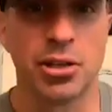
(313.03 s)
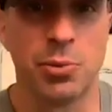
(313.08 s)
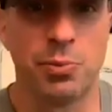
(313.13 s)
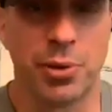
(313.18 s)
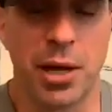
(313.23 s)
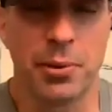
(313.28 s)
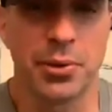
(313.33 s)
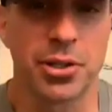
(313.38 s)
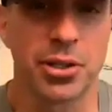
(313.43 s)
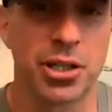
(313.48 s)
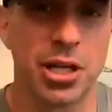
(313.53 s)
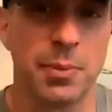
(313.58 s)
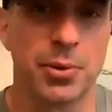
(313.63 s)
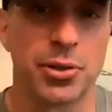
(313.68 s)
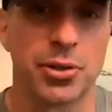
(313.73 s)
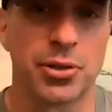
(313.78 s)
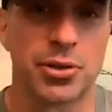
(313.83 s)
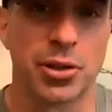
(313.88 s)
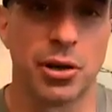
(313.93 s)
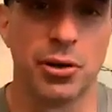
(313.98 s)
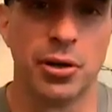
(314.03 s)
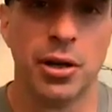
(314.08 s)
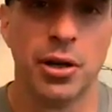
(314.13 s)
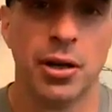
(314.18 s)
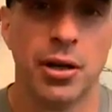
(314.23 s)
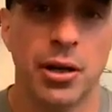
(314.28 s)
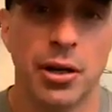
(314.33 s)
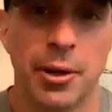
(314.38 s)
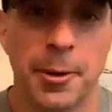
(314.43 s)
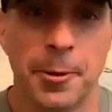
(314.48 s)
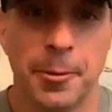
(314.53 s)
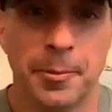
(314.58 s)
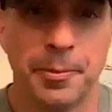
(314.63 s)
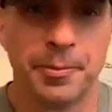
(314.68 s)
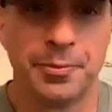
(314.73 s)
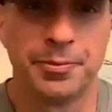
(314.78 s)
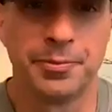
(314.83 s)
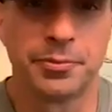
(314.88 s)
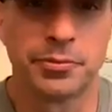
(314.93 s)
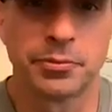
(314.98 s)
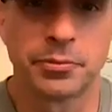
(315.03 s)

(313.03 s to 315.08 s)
if I had a dollar for everybody said if you were